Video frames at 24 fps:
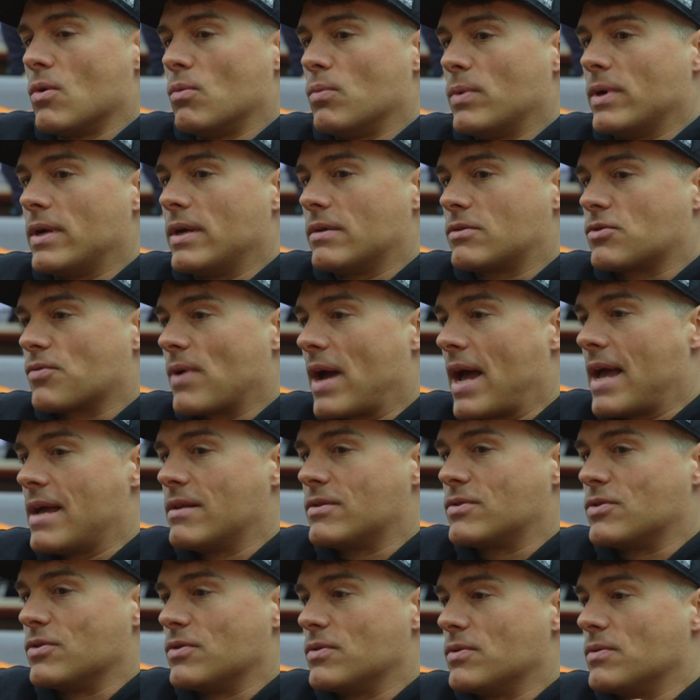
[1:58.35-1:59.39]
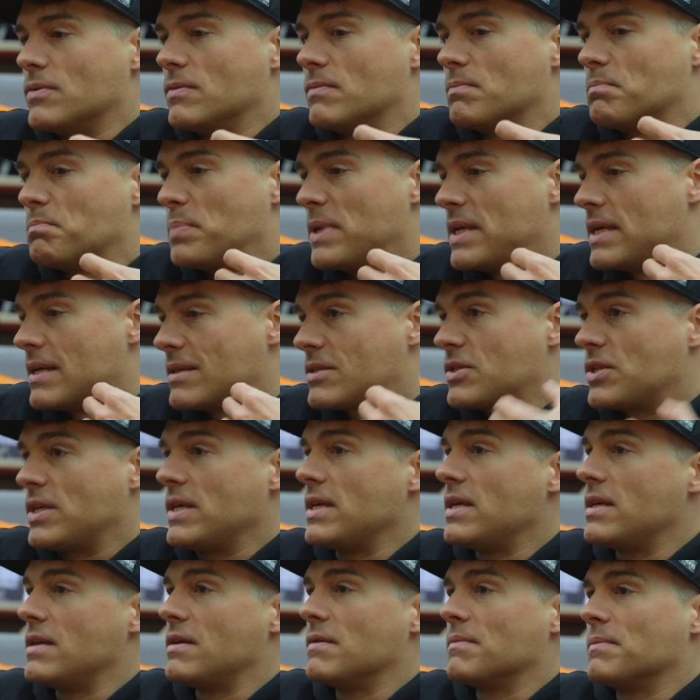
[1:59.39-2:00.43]
we try to be a
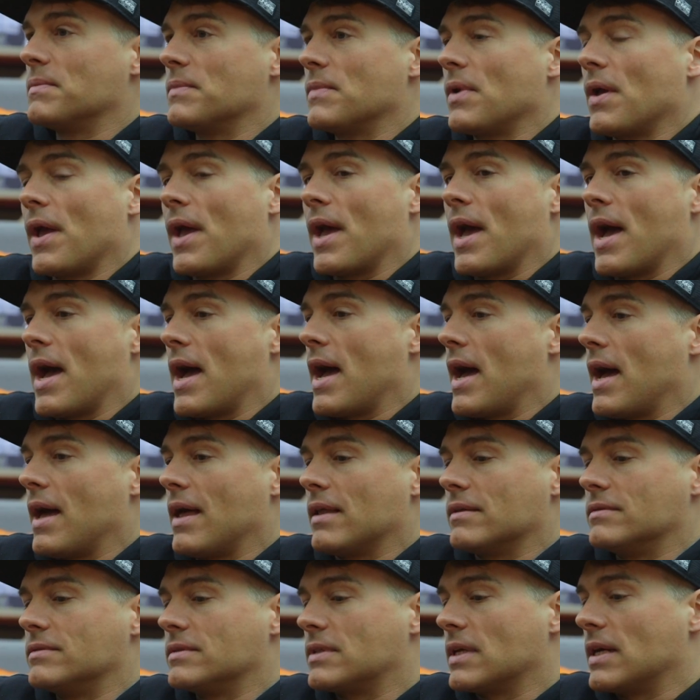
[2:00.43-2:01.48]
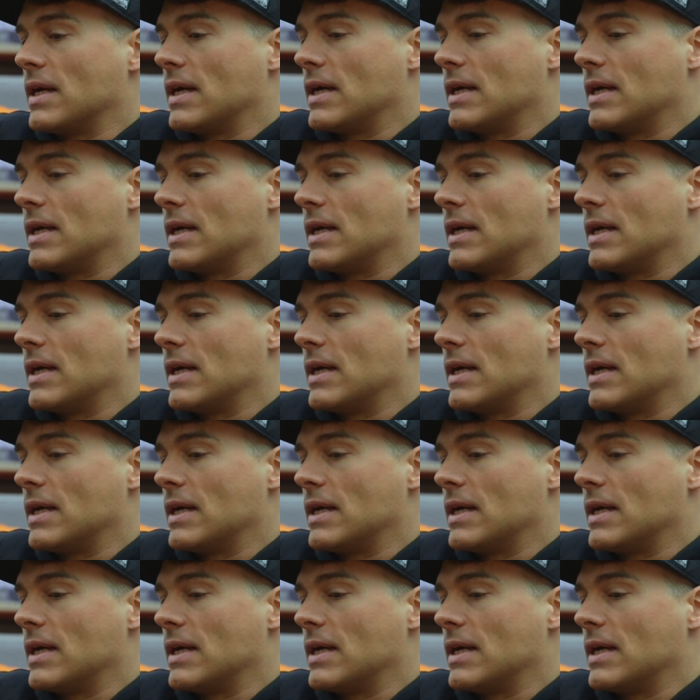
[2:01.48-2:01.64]
team and